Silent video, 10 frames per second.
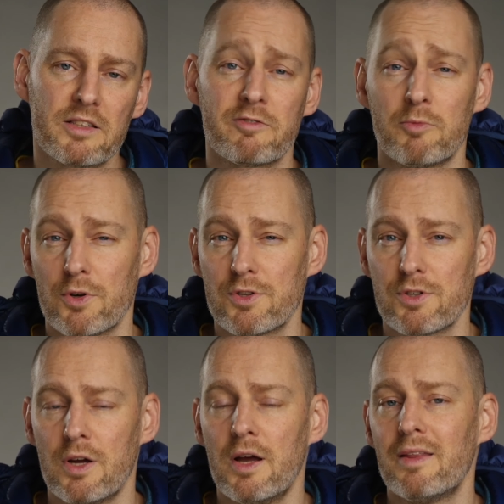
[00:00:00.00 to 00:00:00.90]
of
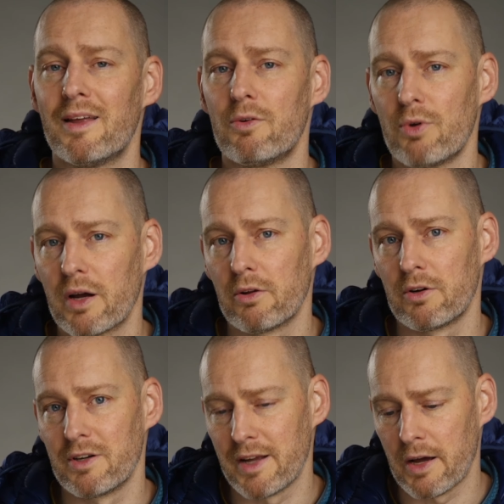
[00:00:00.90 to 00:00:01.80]
moisture than regular
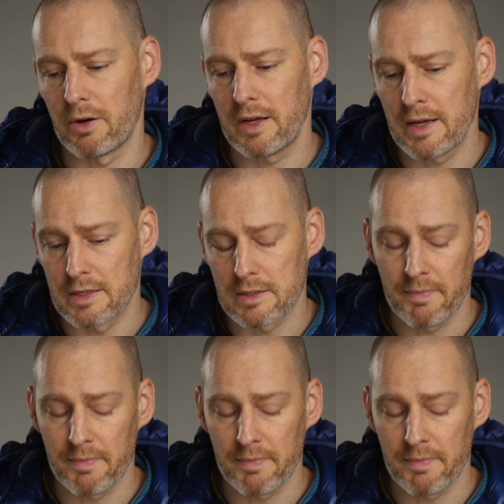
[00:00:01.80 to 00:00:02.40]
down is.